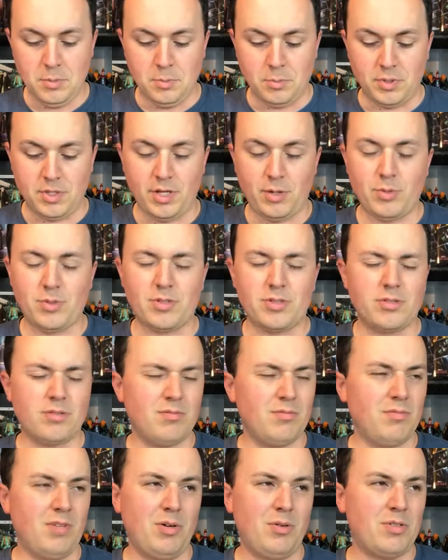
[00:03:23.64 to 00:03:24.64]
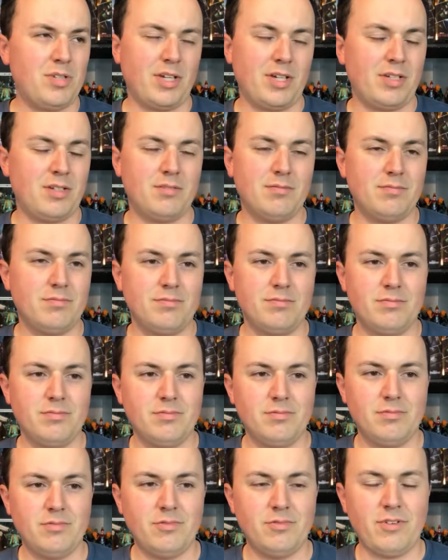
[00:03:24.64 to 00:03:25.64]
But that was like
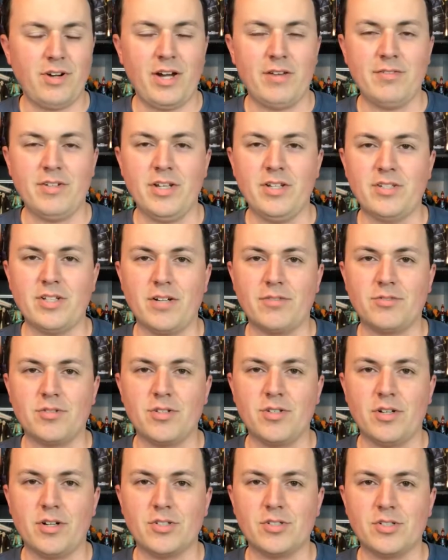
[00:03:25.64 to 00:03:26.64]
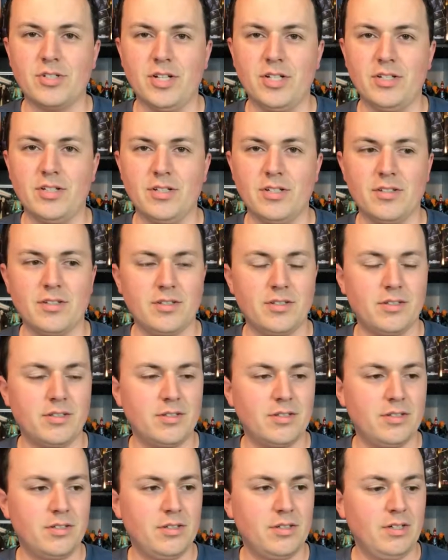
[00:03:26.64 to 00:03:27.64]
5 days after the auction ended, I think.
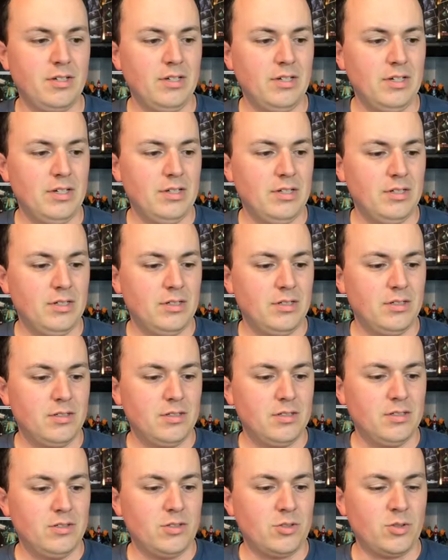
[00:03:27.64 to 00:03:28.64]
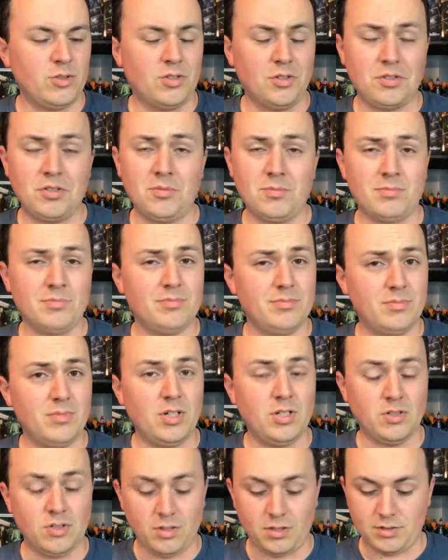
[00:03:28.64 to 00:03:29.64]
So it took them
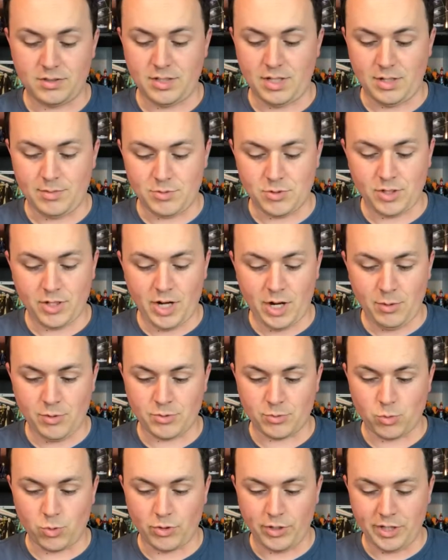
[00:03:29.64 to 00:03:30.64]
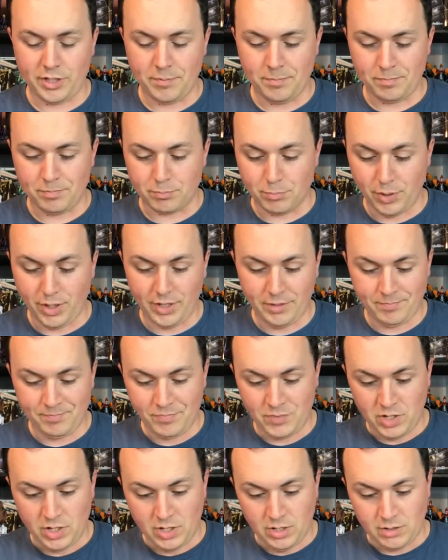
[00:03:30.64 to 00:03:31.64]
a long time. So I was worried. But
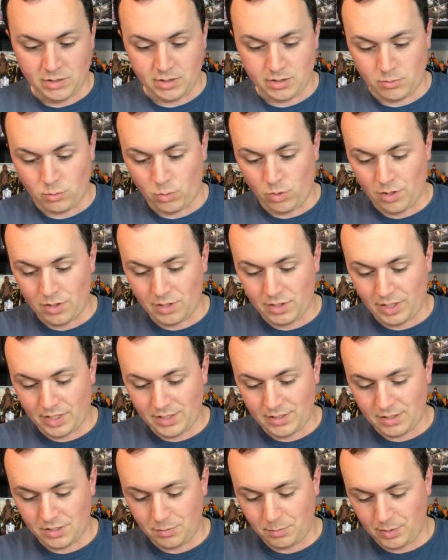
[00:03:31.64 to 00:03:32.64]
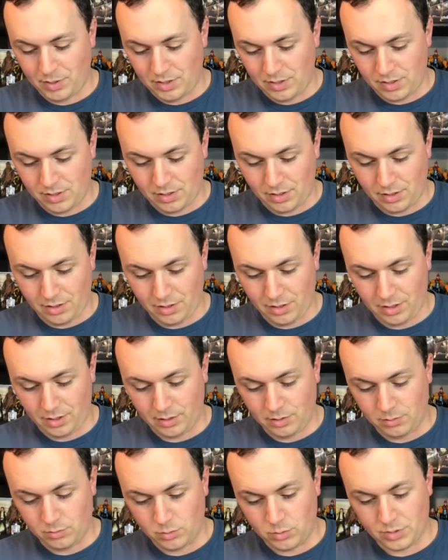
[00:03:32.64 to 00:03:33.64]
one of the nicest pieces, I
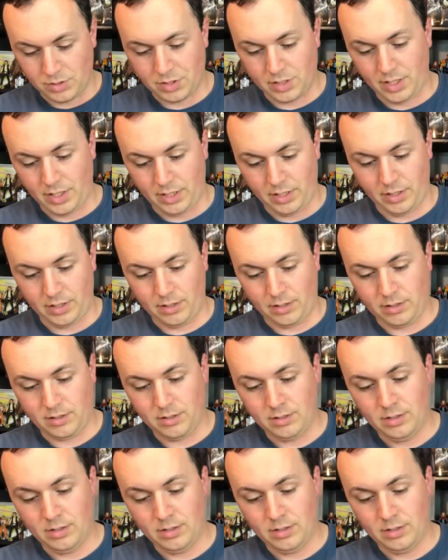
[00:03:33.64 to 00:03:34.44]
think, was getting